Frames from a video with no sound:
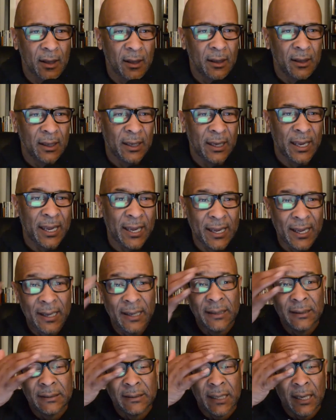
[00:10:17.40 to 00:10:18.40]

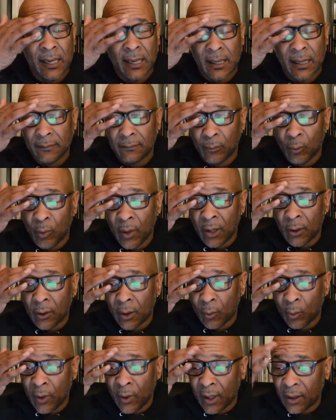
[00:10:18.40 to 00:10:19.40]
And we're
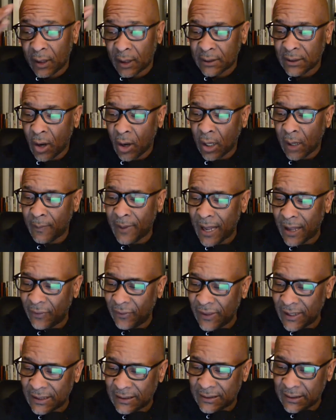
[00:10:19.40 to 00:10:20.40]
going to talk about
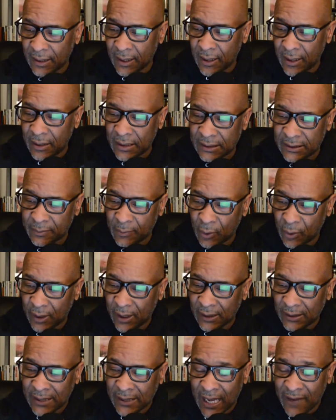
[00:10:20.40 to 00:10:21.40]
this morning.
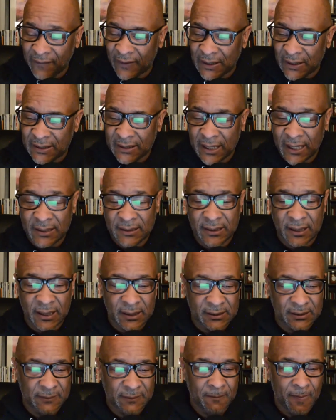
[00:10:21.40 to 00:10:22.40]
David says
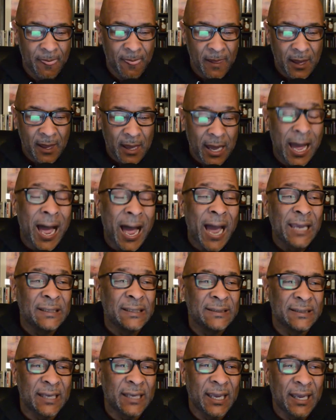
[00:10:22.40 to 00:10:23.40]
this: I
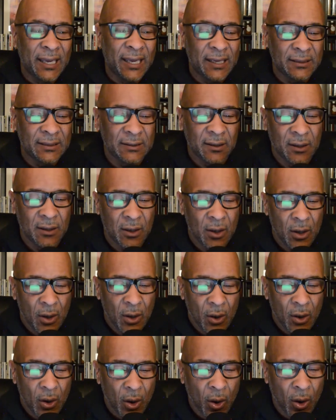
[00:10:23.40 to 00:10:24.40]
said,
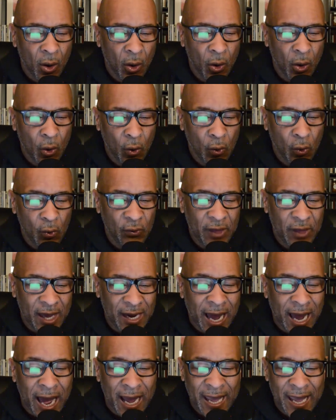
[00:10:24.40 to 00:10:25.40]
oh, that
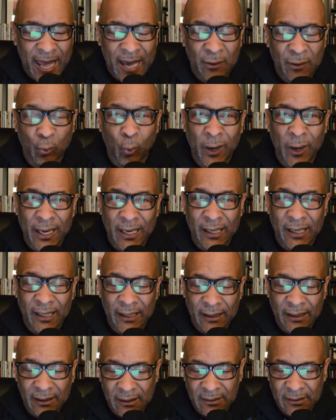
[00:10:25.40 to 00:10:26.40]
I had
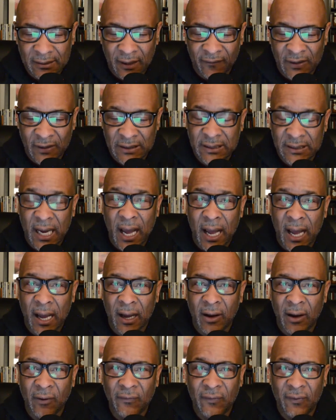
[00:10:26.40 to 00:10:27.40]
wings of a
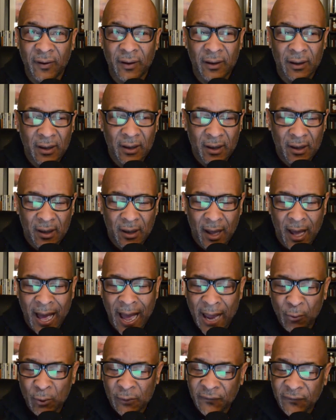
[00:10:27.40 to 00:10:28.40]
dove, I
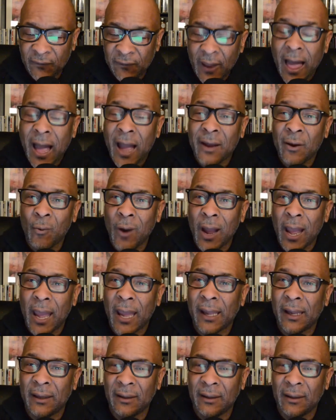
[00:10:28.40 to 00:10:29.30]
would fly away